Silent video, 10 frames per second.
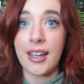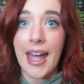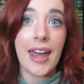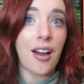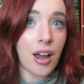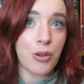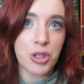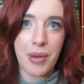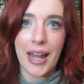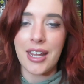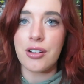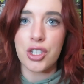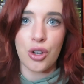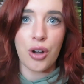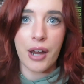again, Irish
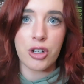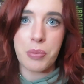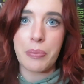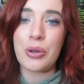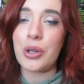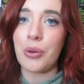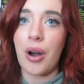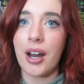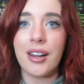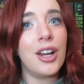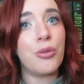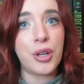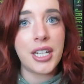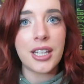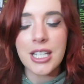millennials, young Irish people who are
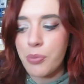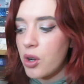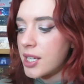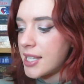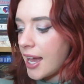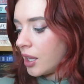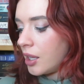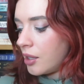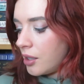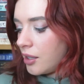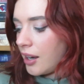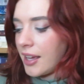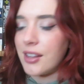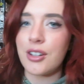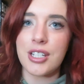reading these books.
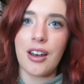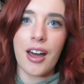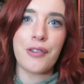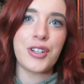Like, there's a lot of